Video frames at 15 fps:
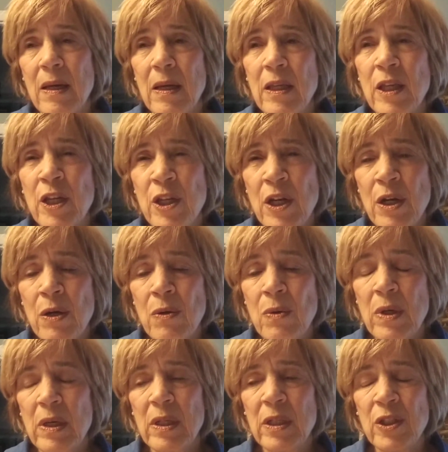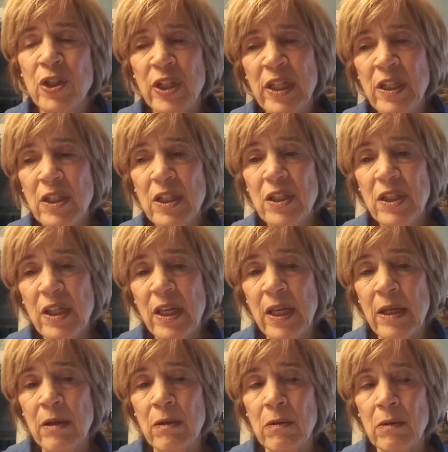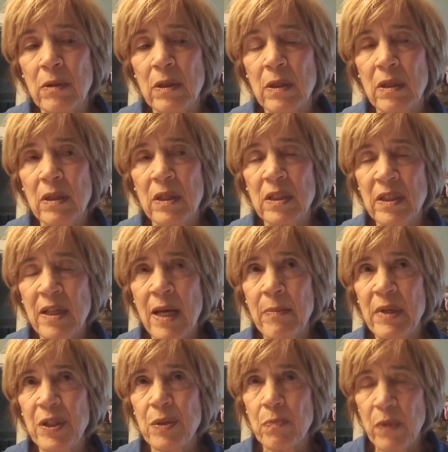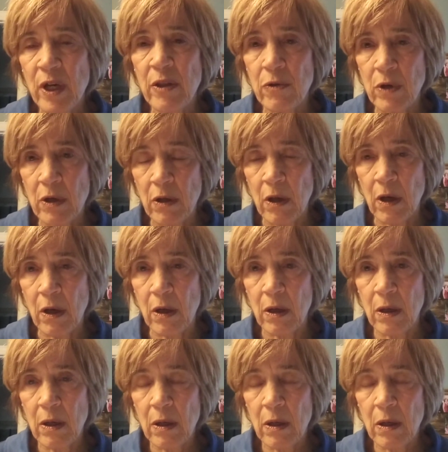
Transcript: You know, Jesus healed Simon's mother-in-law